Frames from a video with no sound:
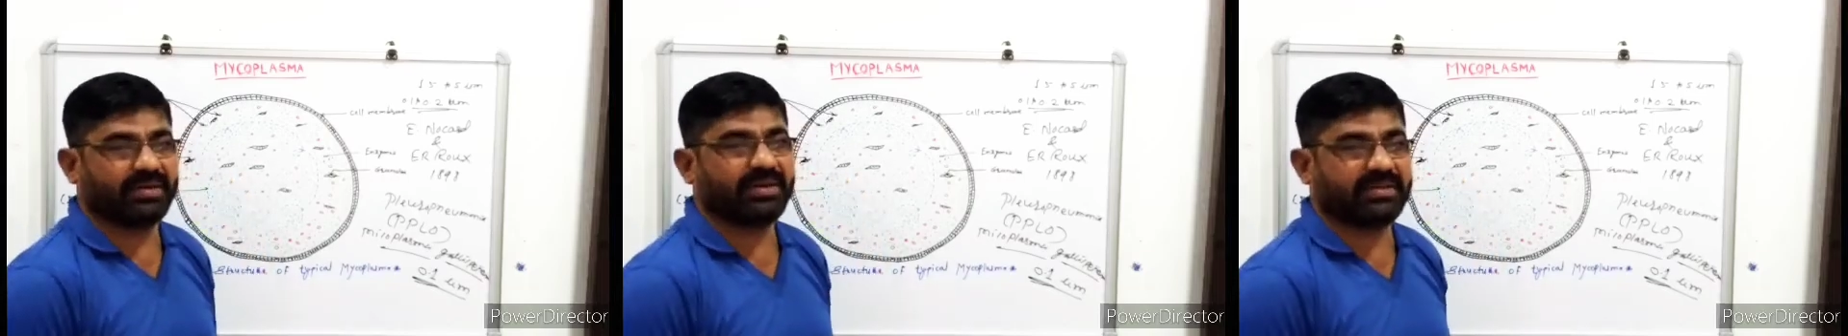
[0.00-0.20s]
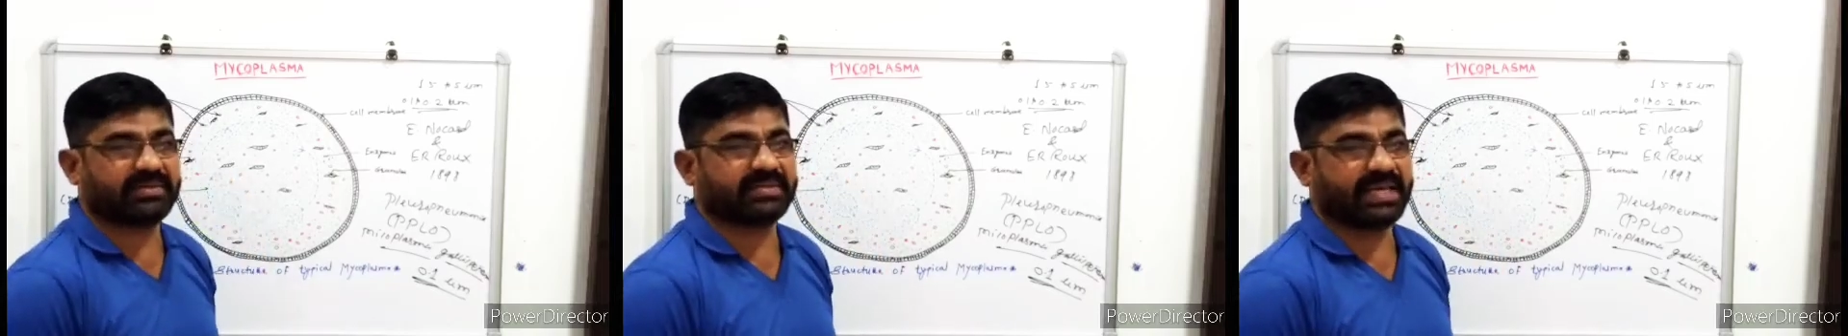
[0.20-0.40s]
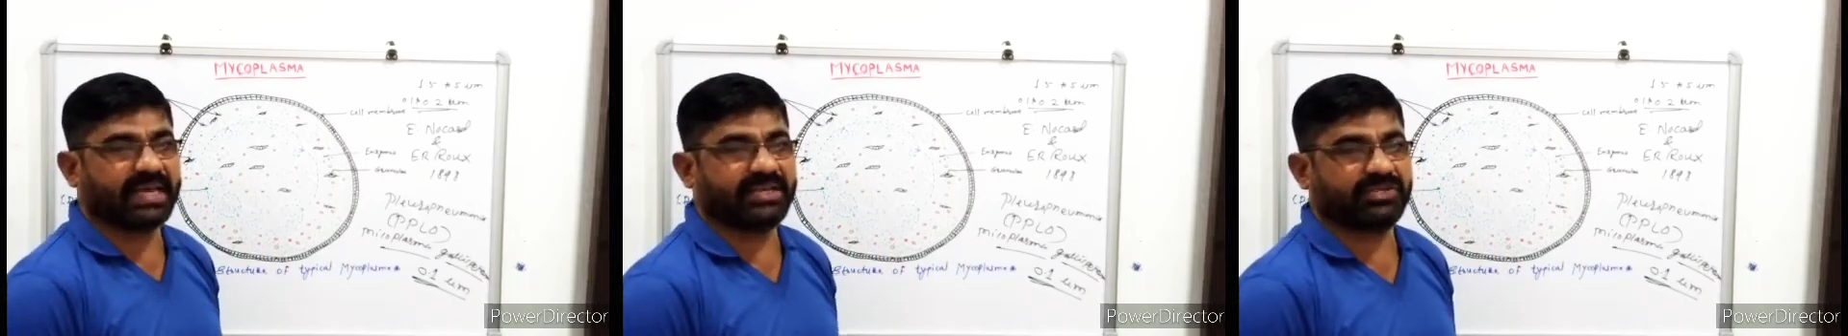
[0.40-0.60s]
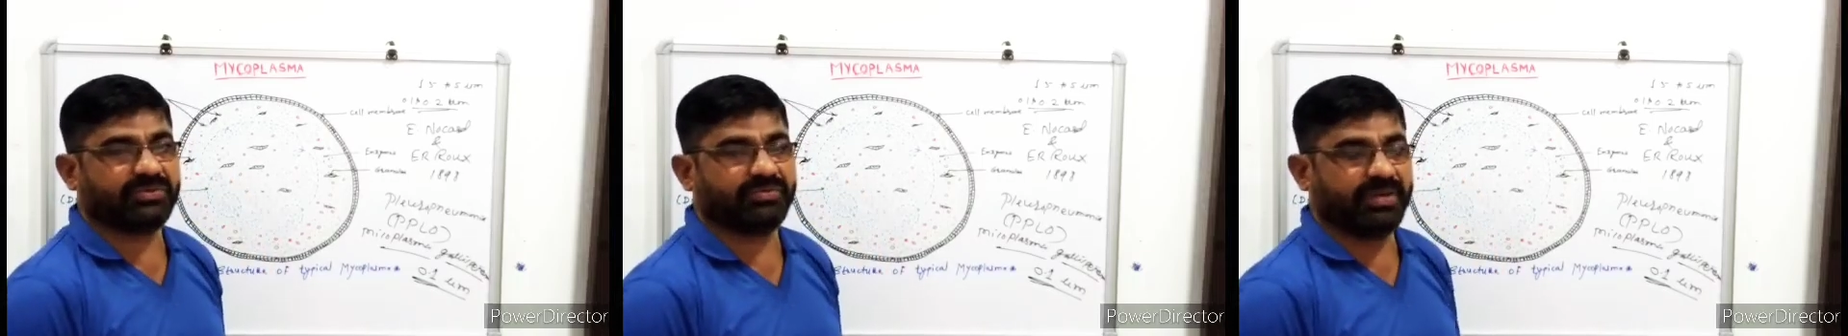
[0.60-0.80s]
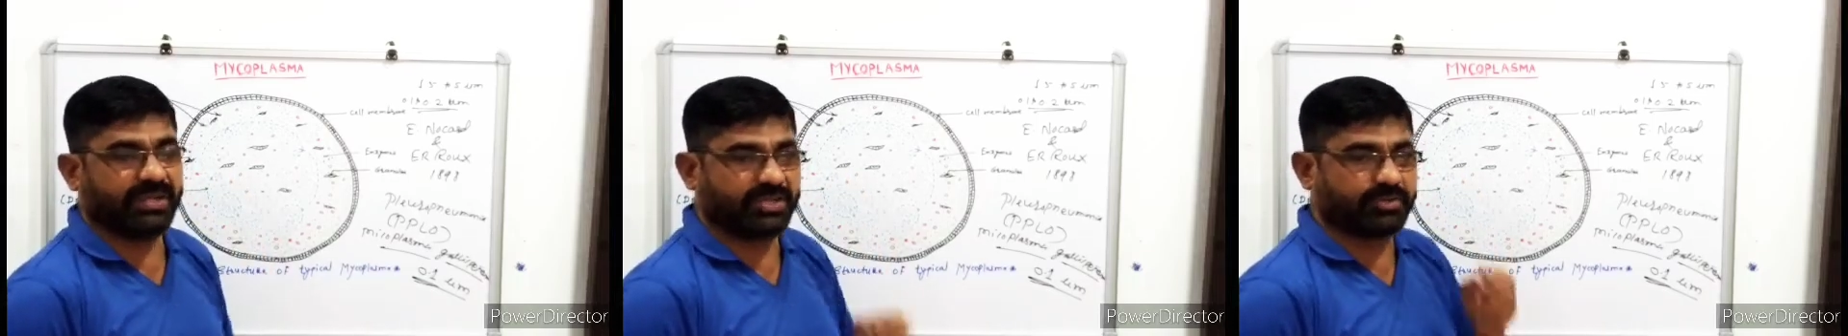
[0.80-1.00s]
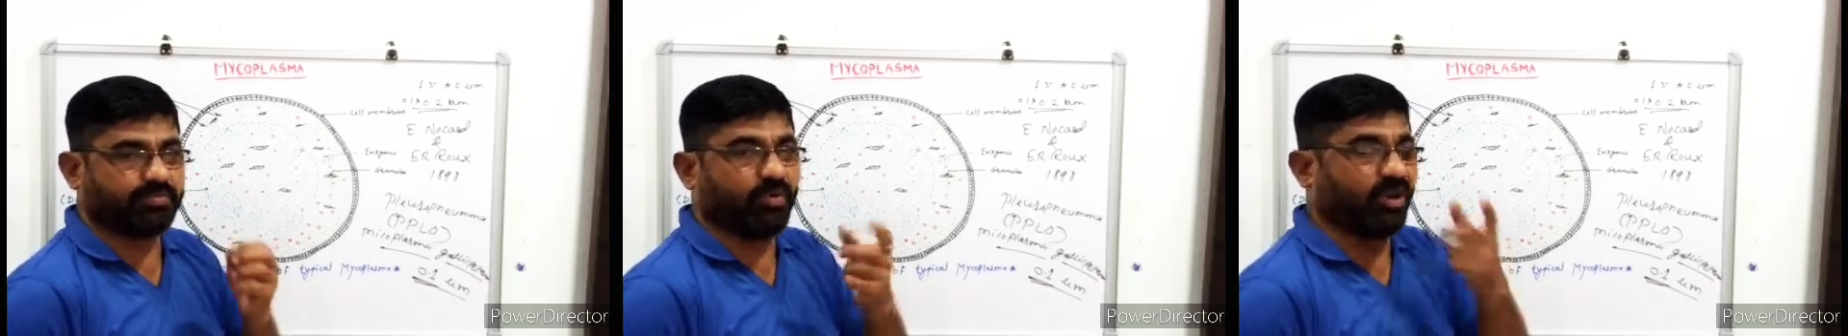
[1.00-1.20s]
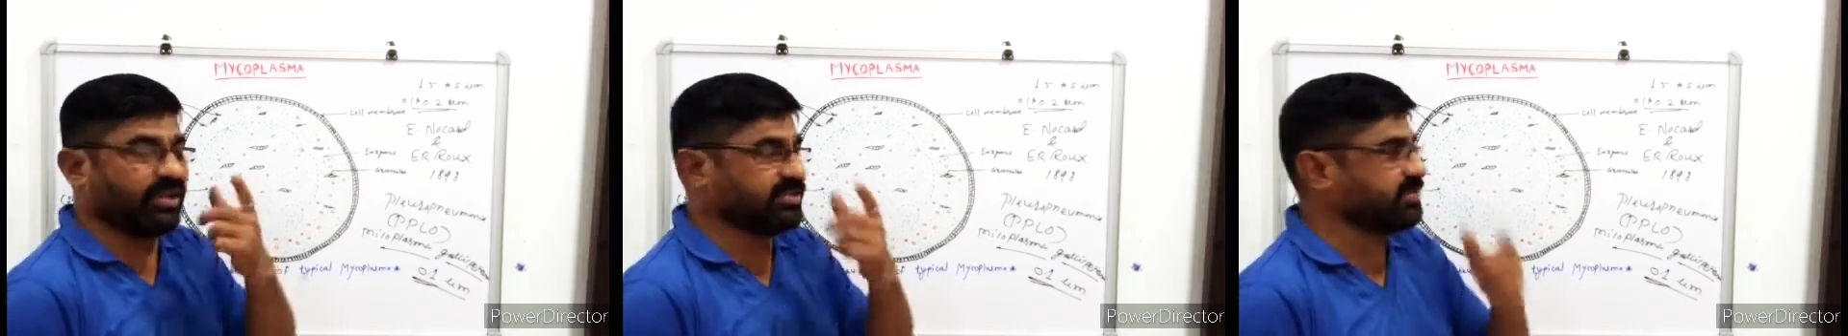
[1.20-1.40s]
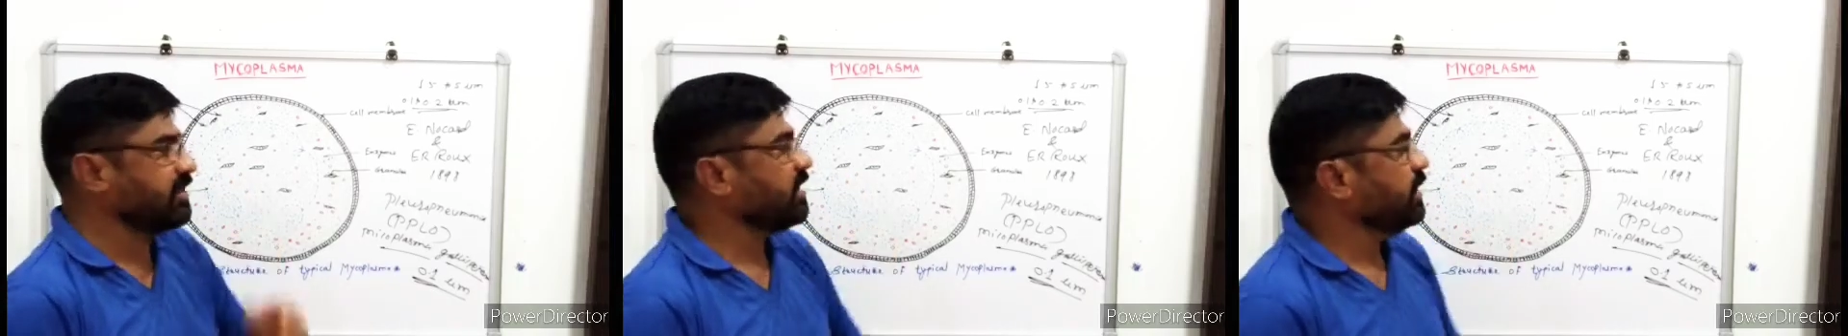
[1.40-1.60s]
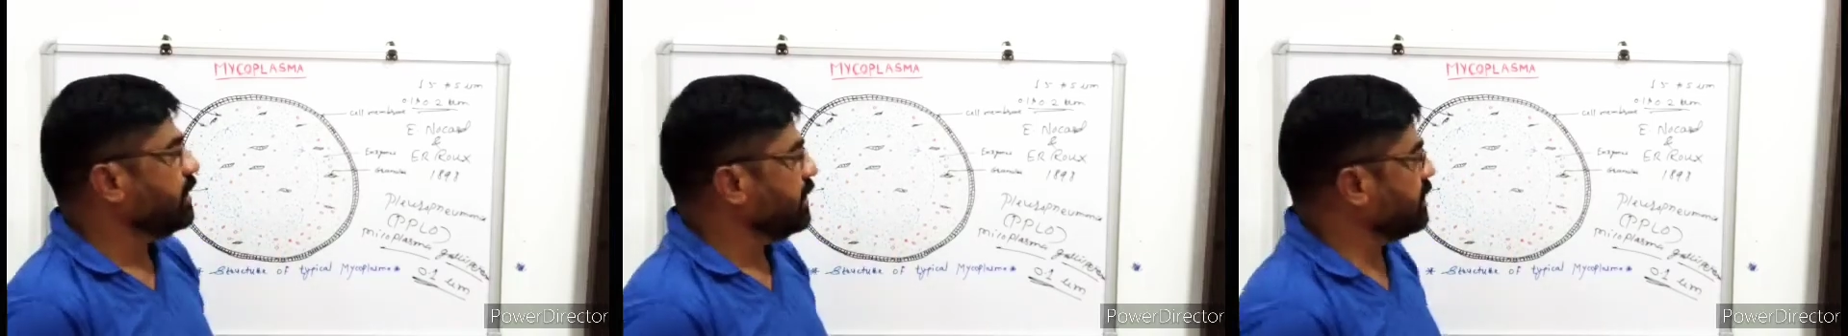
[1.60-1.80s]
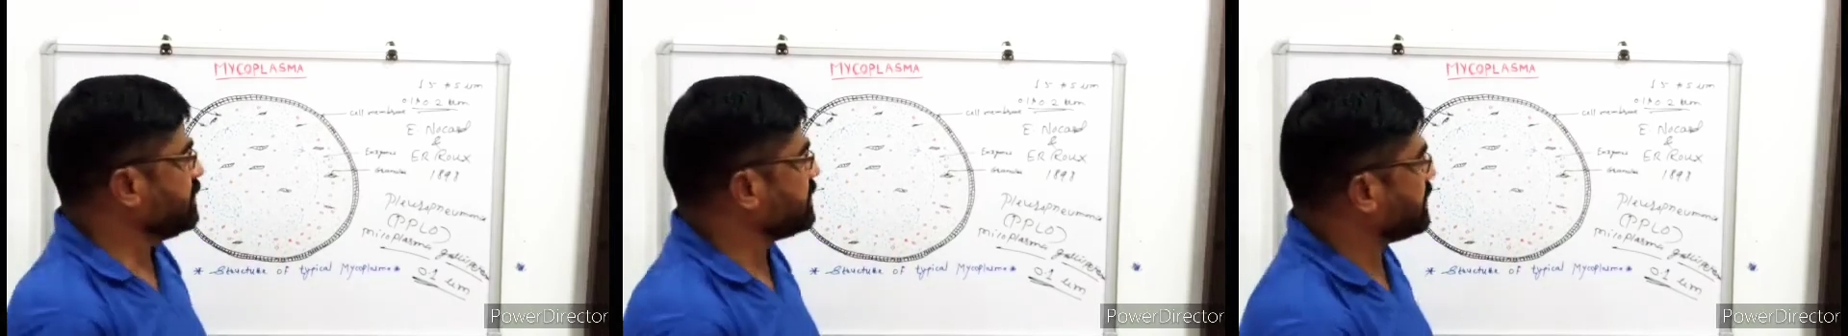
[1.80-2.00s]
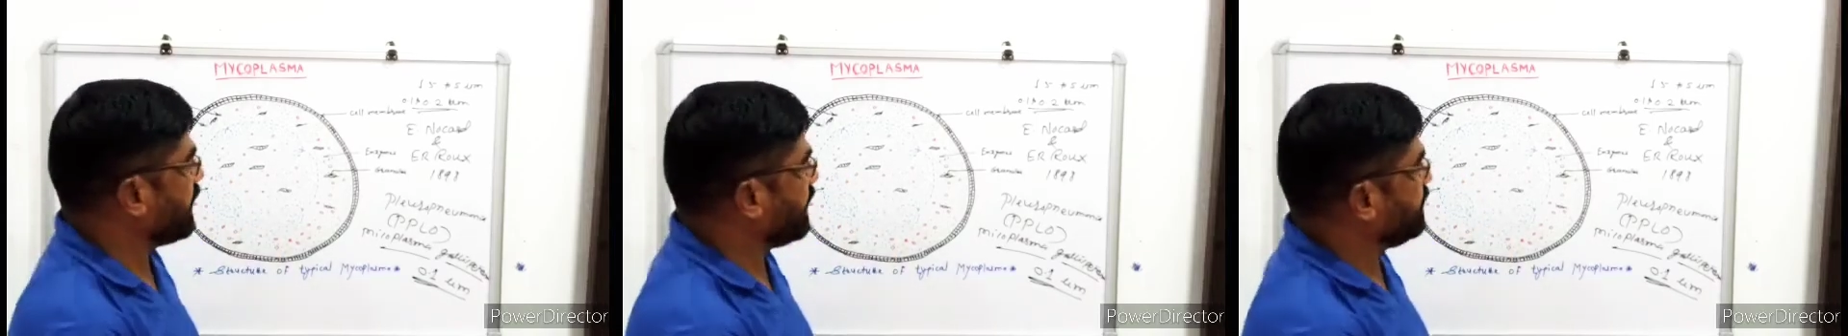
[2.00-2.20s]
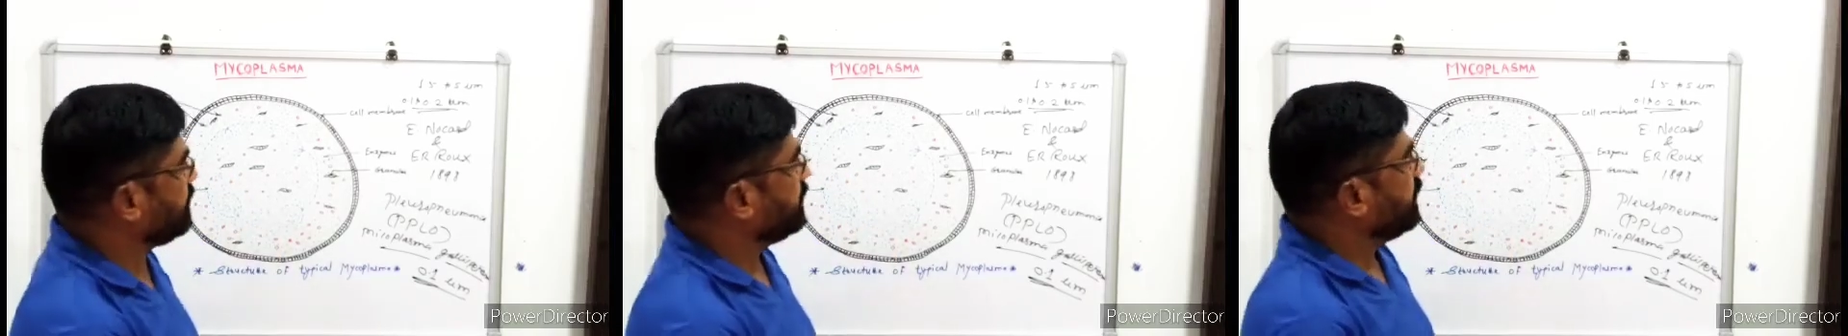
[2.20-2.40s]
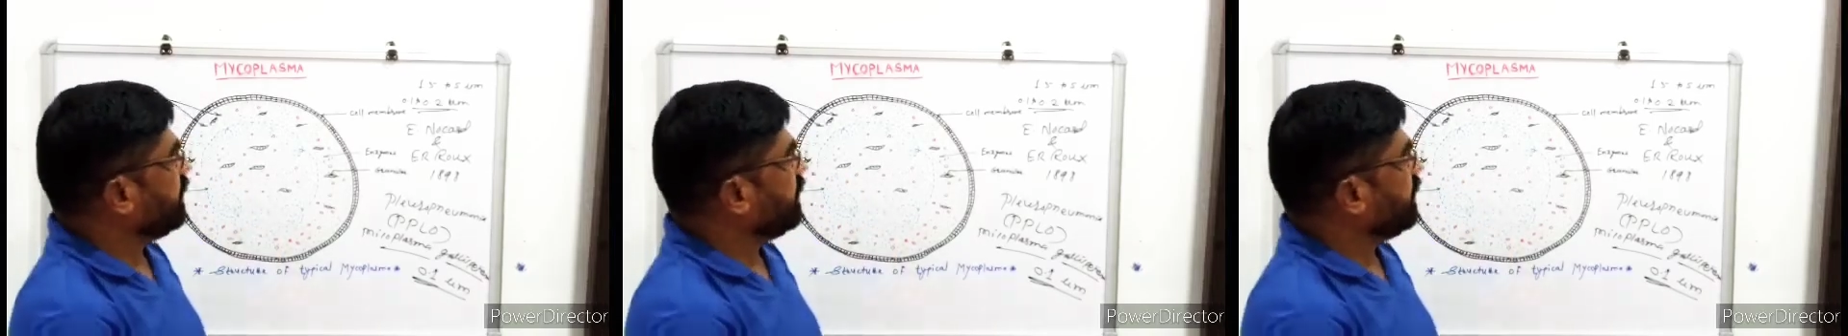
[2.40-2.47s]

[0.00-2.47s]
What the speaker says: in size, very smallest in size,